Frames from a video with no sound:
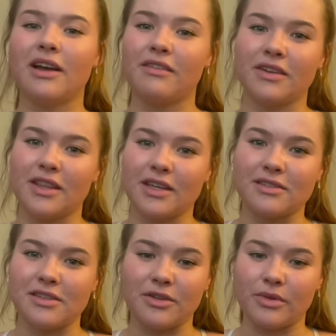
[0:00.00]

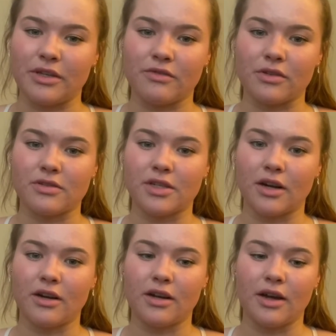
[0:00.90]
Everything's new when you first
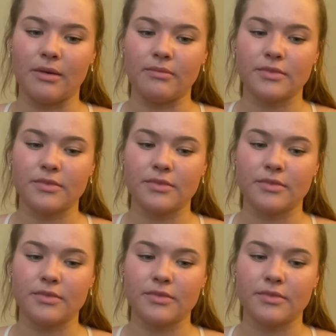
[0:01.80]
start, um,